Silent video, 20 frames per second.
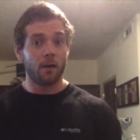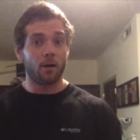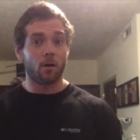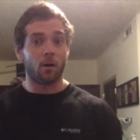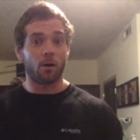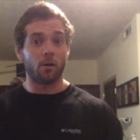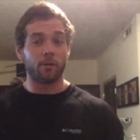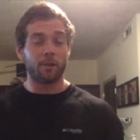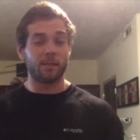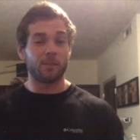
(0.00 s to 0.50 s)

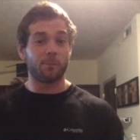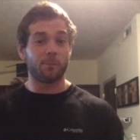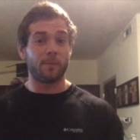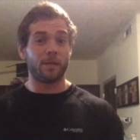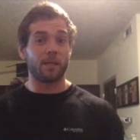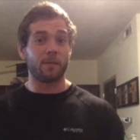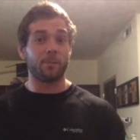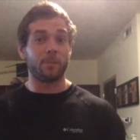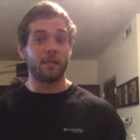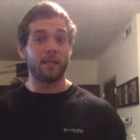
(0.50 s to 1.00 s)
All these
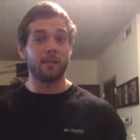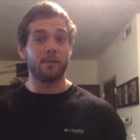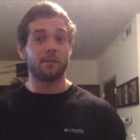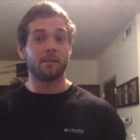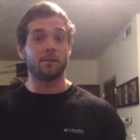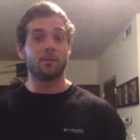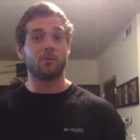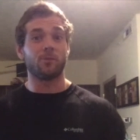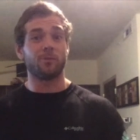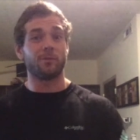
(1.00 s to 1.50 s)
big
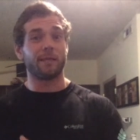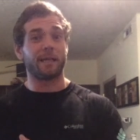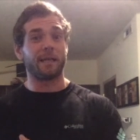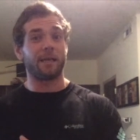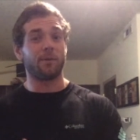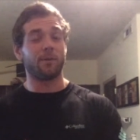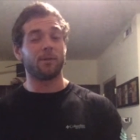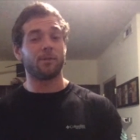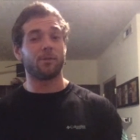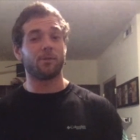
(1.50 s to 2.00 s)
pieces to
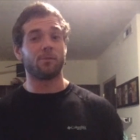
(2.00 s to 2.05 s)
allow us